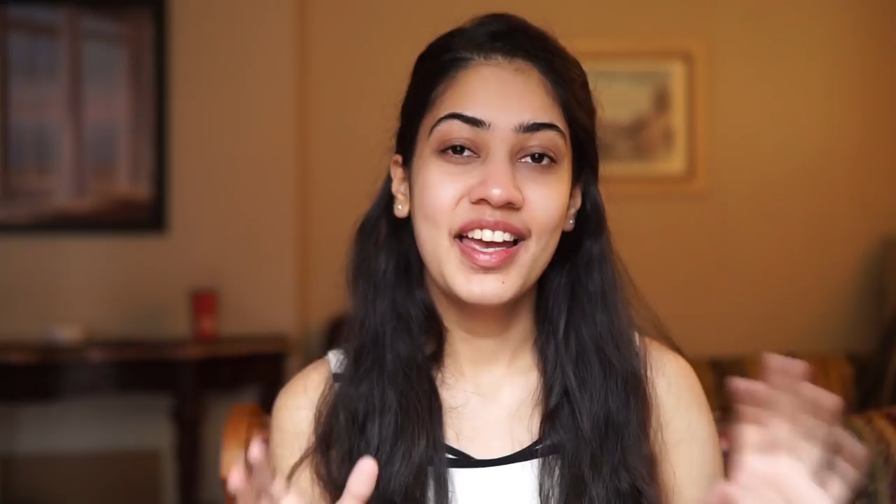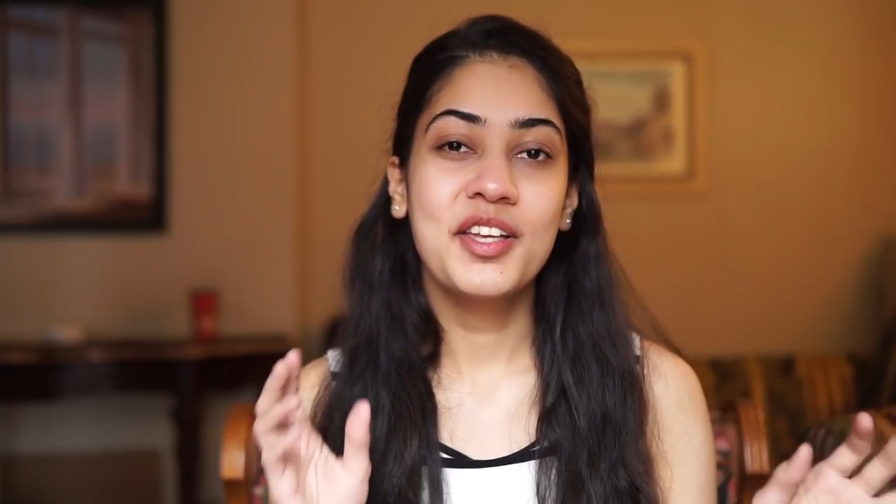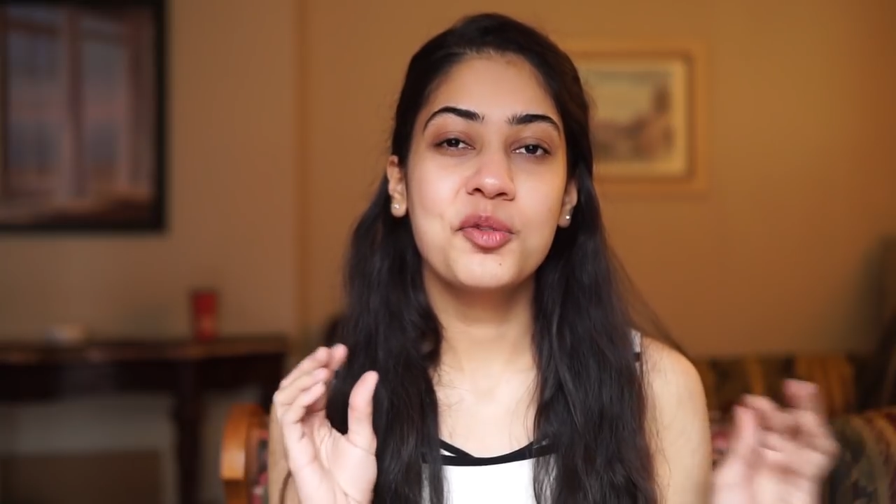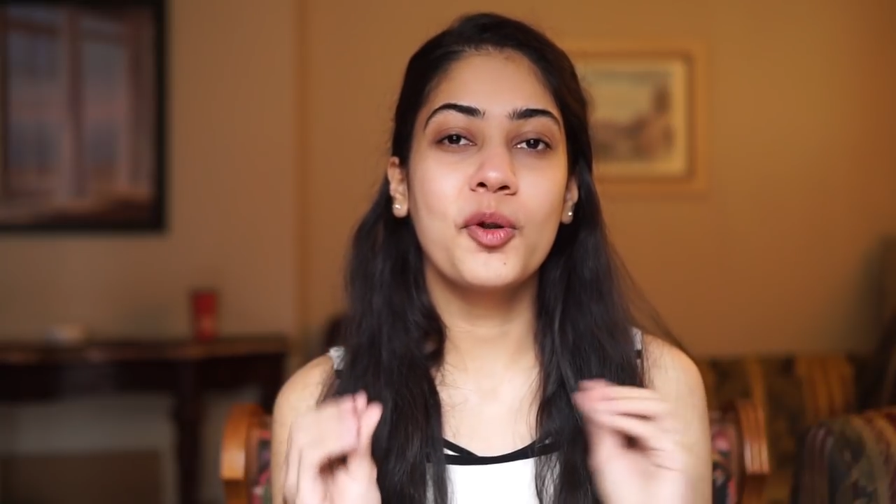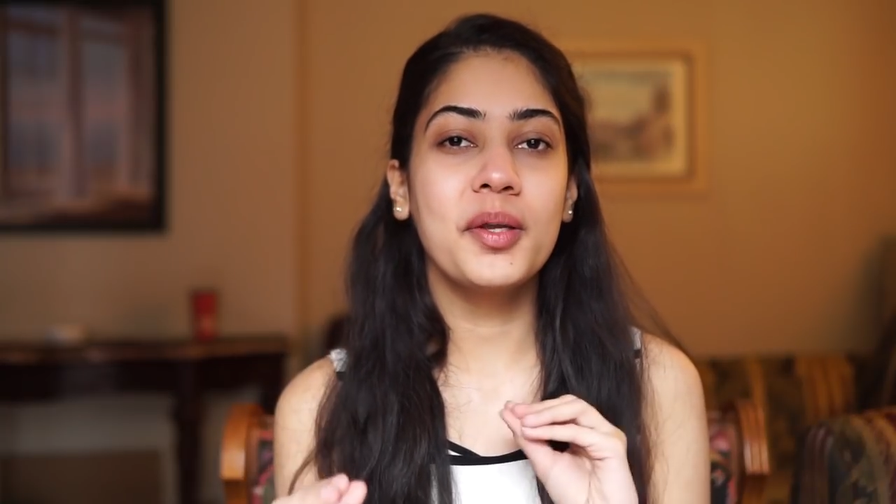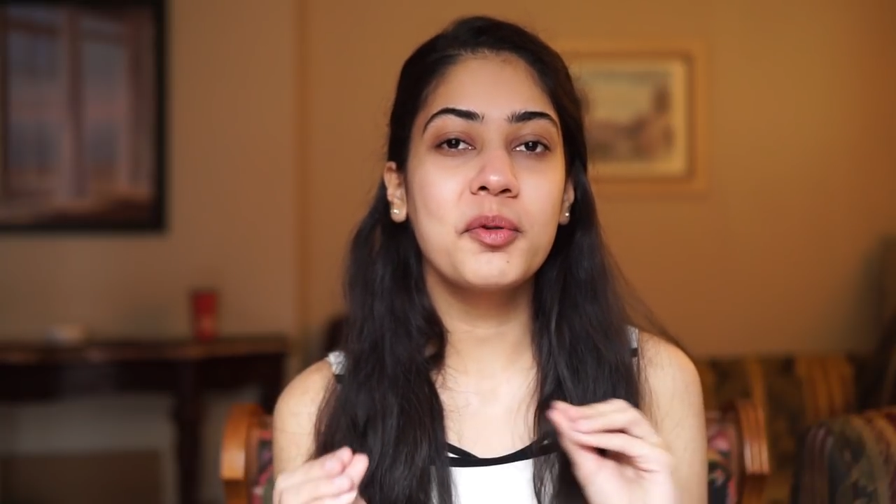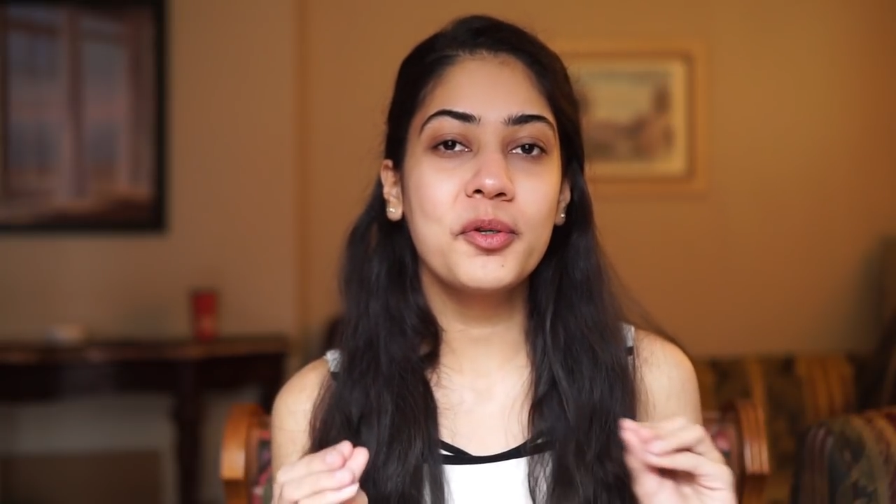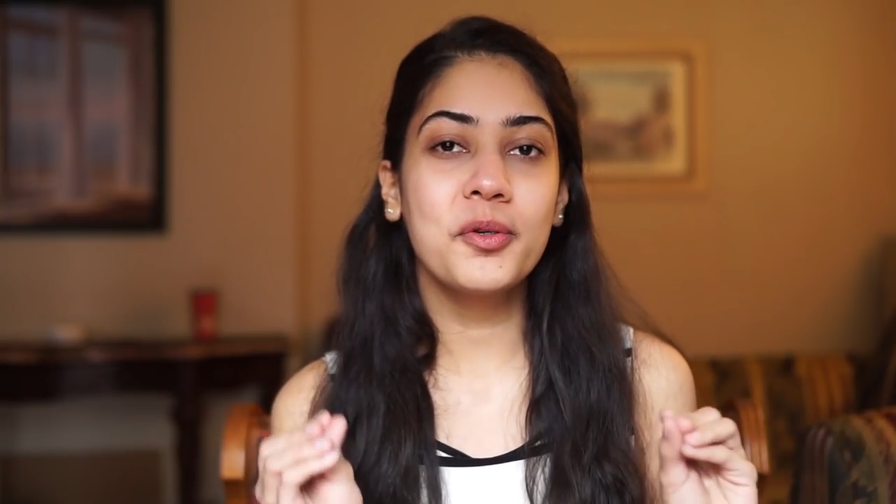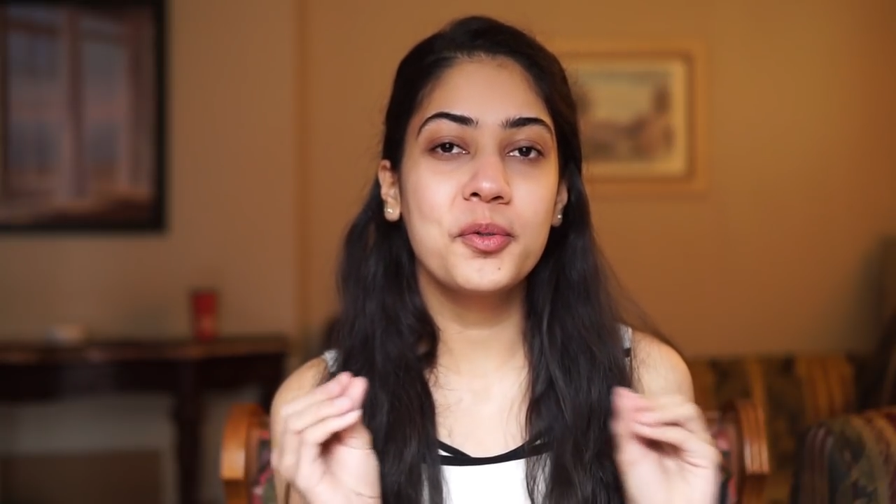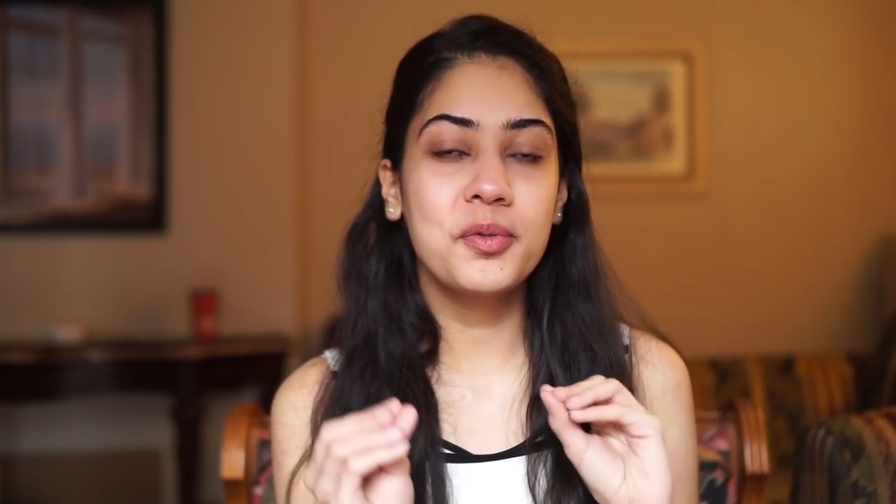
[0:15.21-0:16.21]
So what I'm
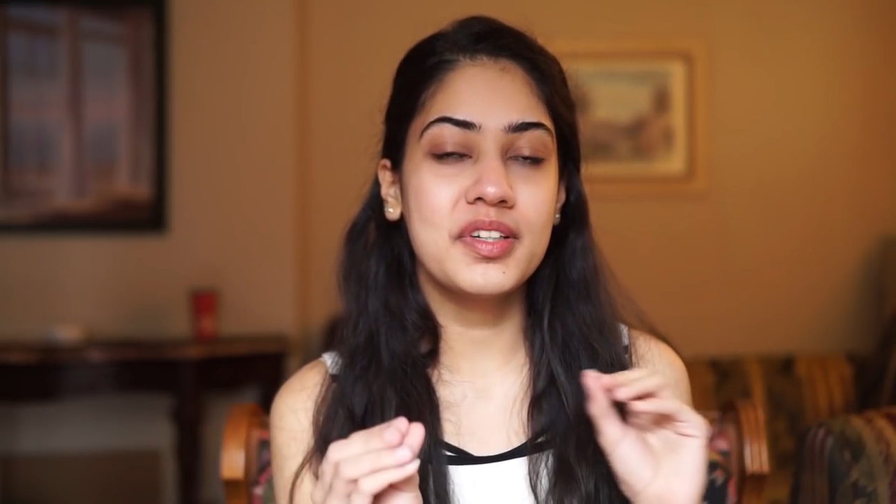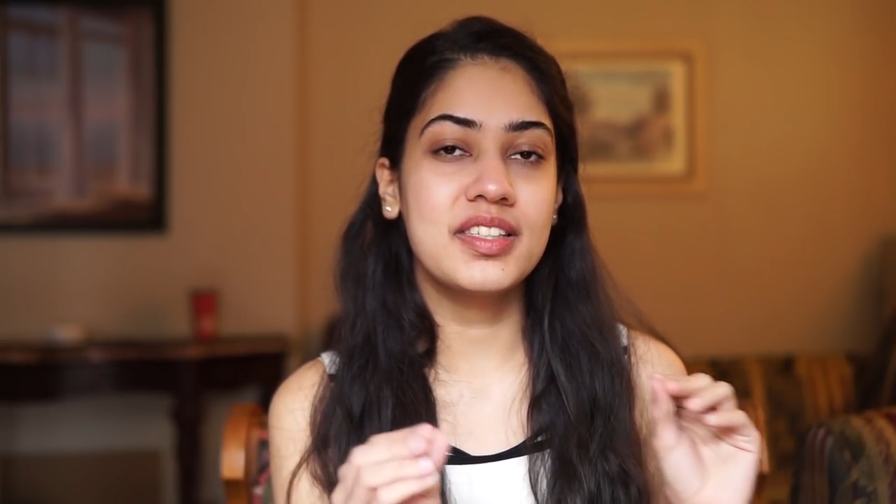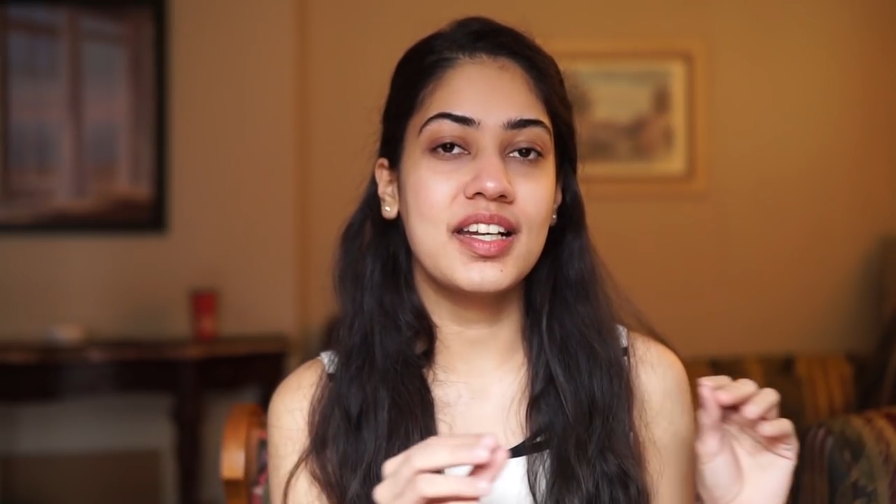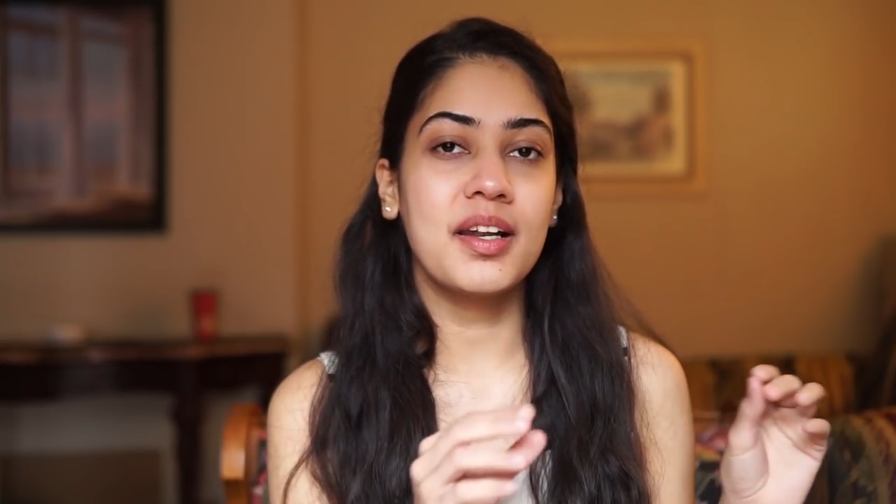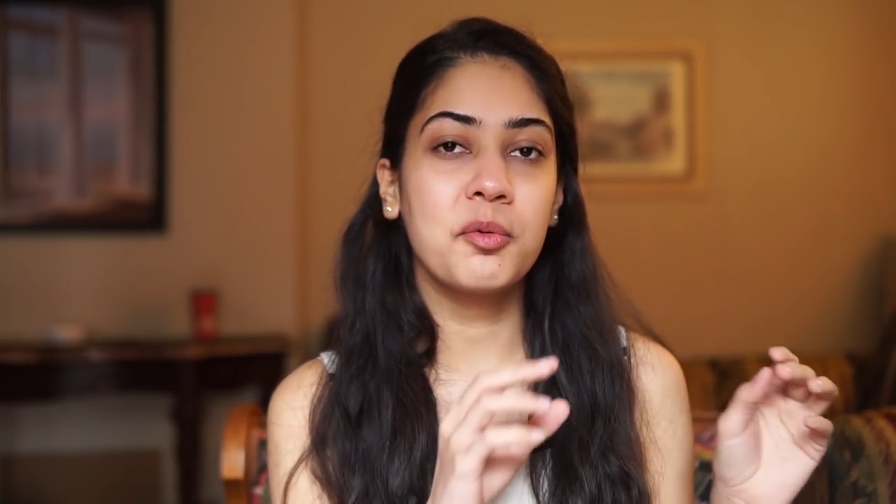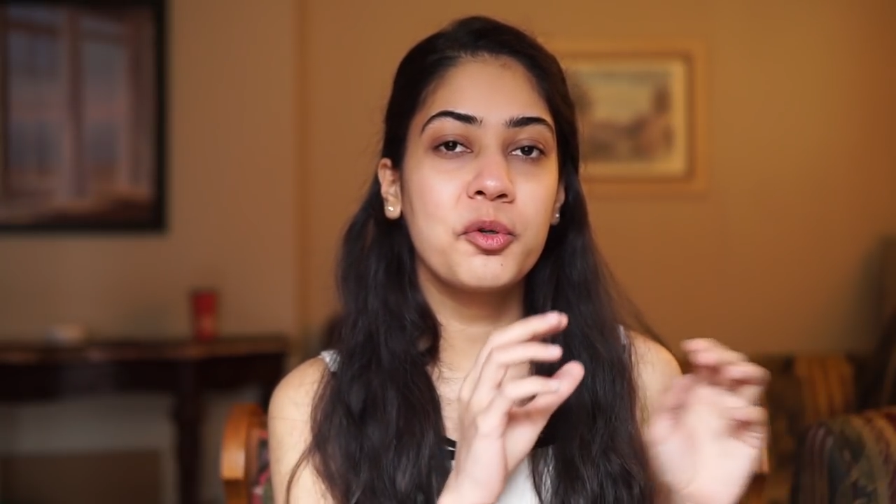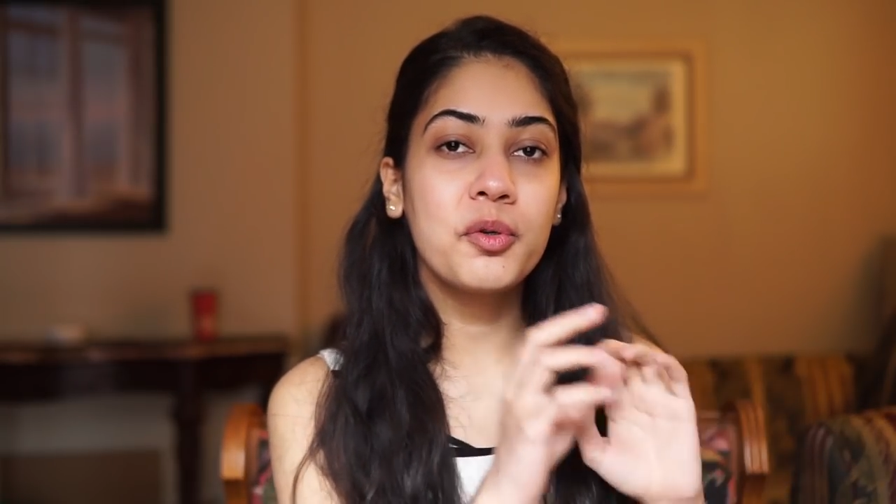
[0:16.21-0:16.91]
going to do is that I'm going